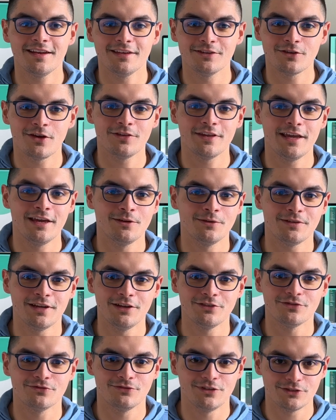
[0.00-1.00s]
is all the
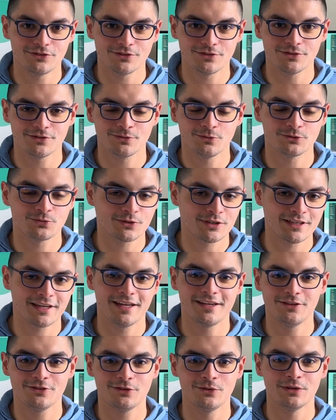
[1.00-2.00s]
annotation features, which we're going to
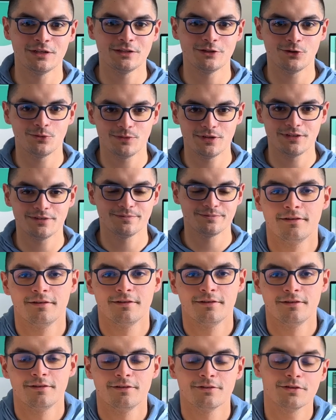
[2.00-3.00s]
get into in a little bit.
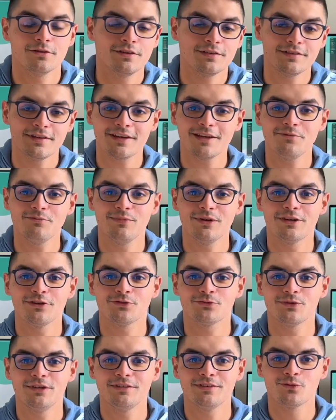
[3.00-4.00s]
So the second
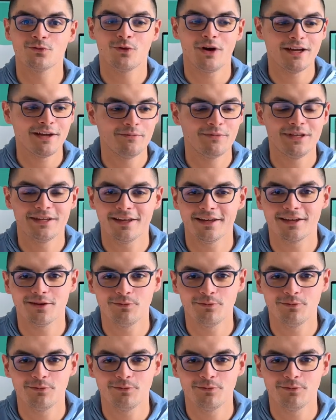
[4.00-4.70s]
biggest reason why I've been liking